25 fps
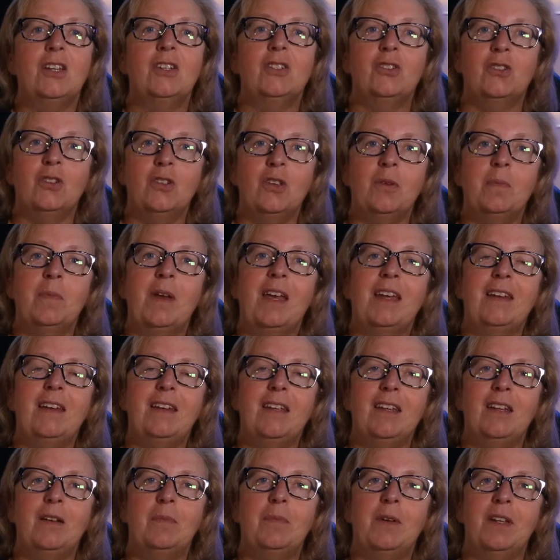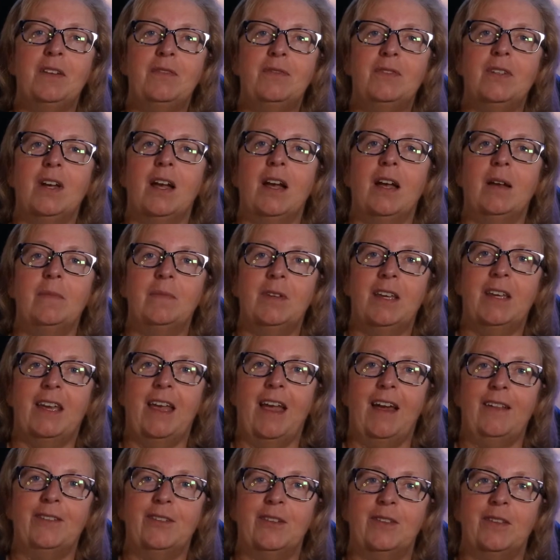so you may need a bit of time to
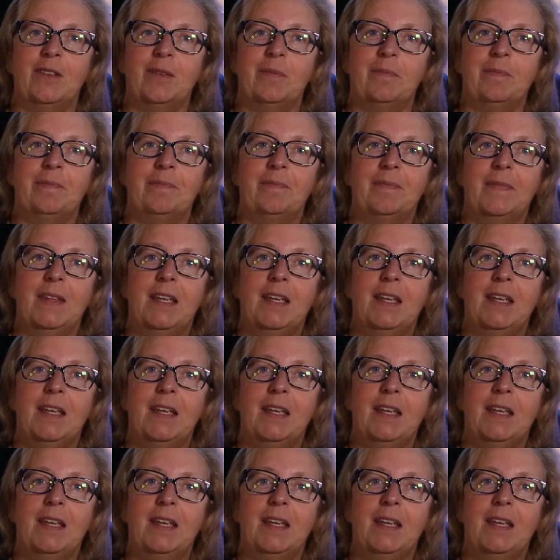gather them.